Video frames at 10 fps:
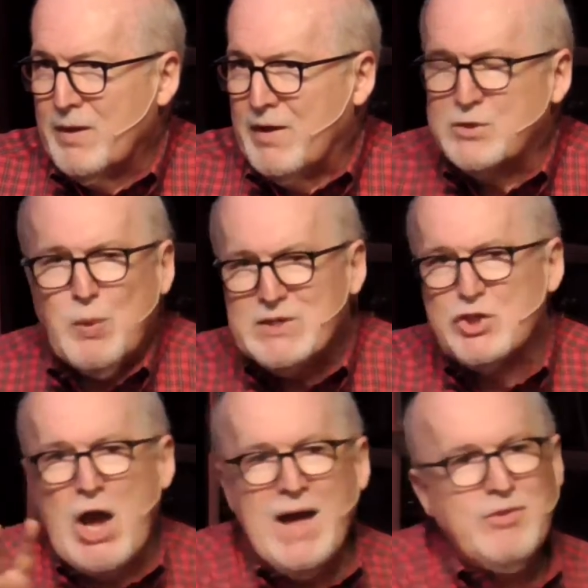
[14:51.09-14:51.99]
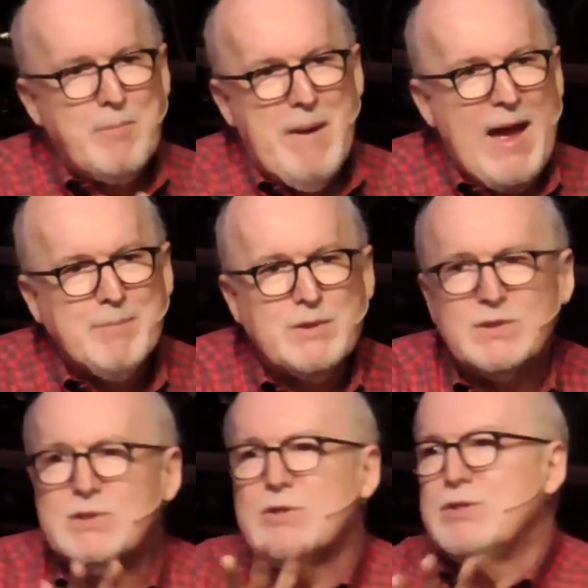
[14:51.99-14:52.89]
This is what John the
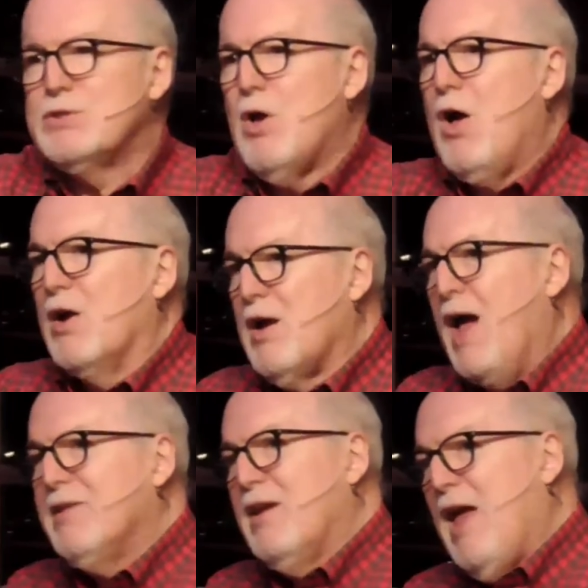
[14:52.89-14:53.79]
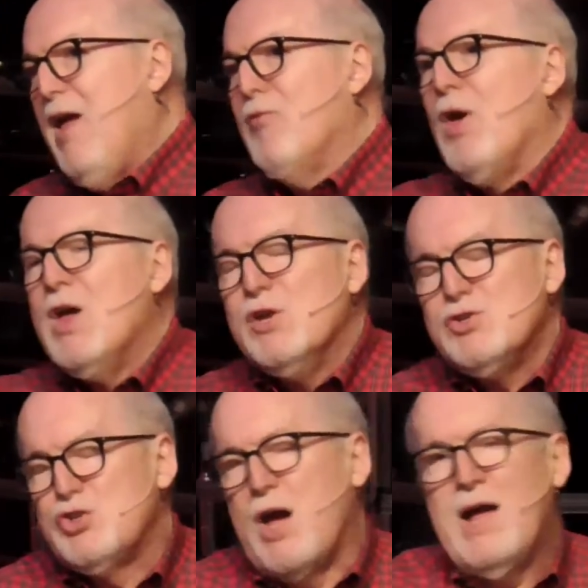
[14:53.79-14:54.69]
Baptist saw. God gave
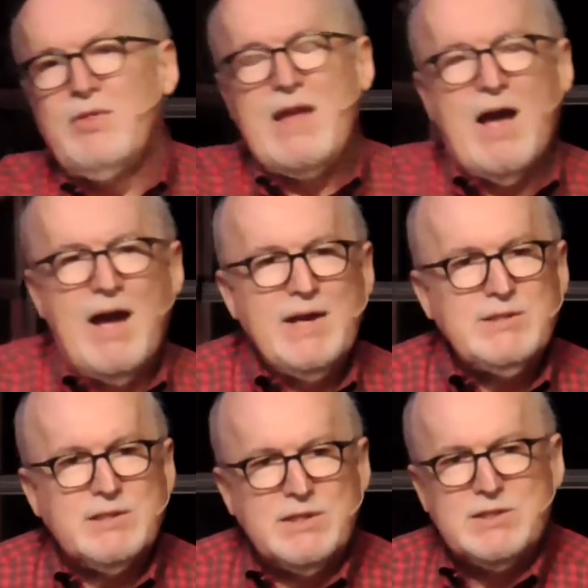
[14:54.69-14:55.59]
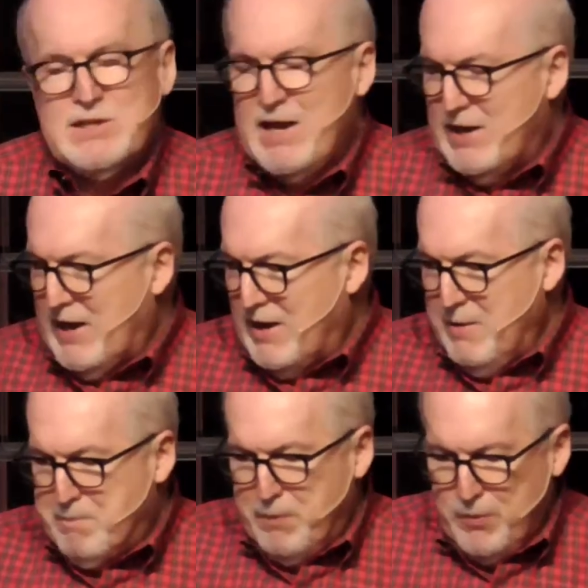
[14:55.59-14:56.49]
John the eyes to see it, and
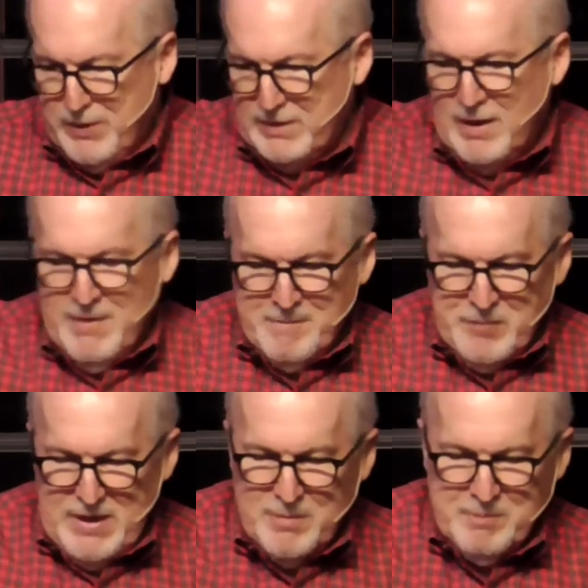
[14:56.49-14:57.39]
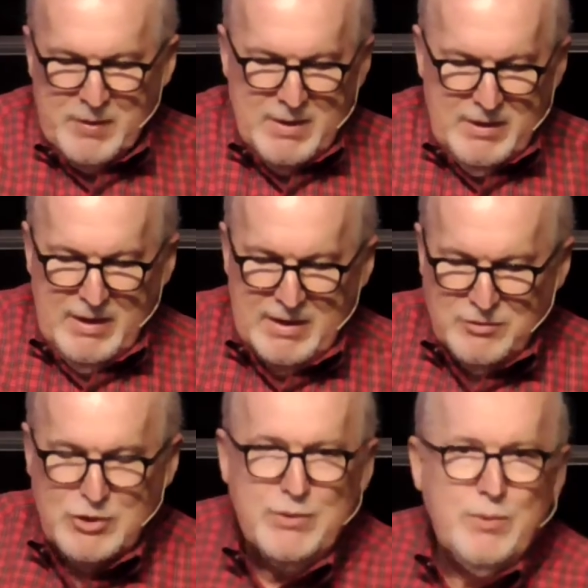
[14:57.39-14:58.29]
he put him
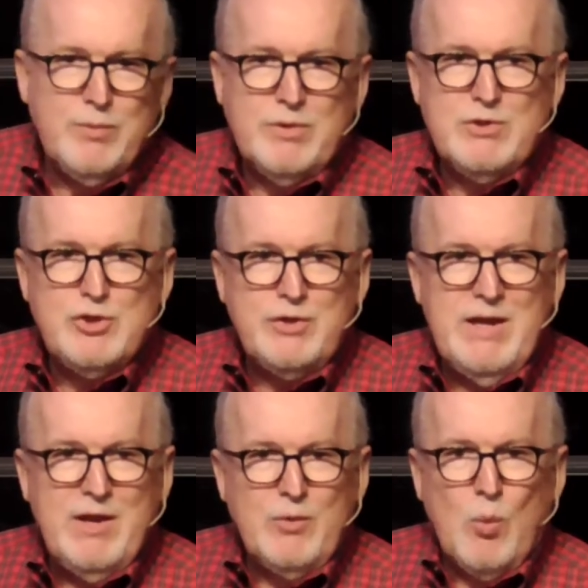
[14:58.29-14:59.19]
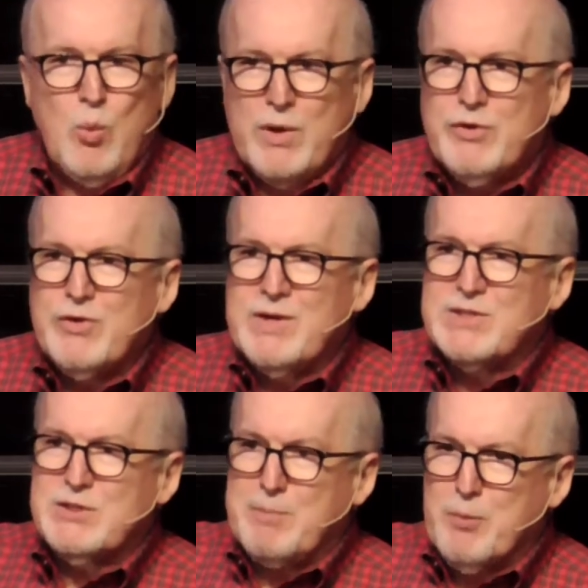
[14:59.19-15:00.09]
into the Judean
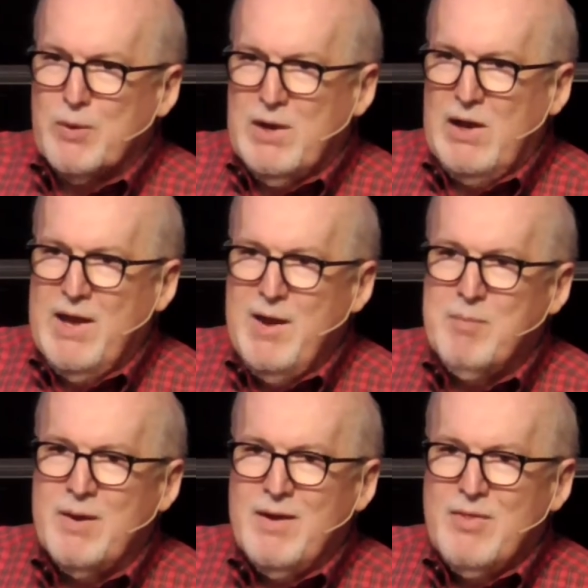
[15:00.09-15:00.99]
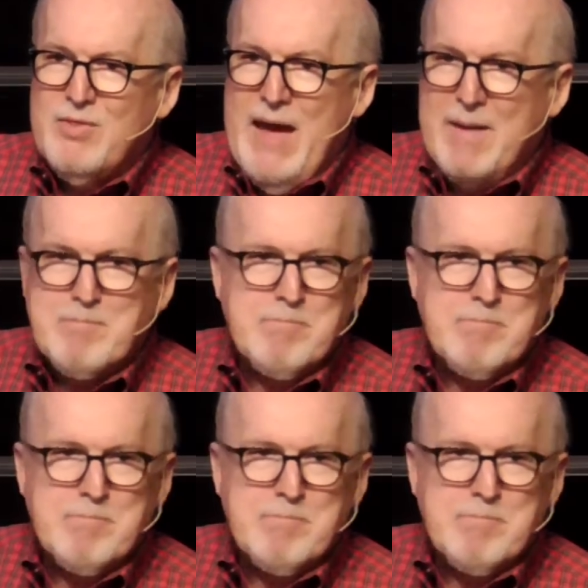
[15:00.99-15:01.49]
wilderness to proclaim that